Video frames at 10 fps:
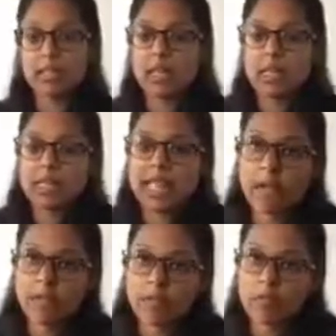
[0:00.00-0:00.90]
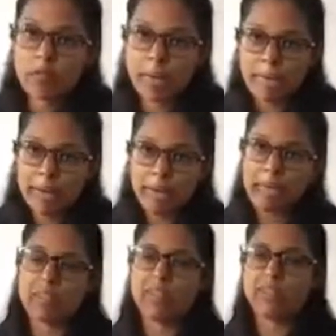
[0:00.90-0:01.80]
Now, remember the
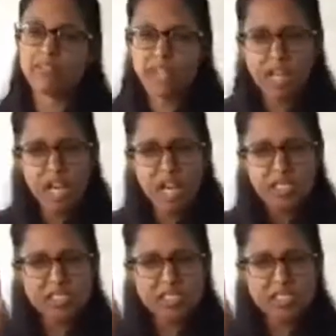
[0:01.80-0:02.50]
first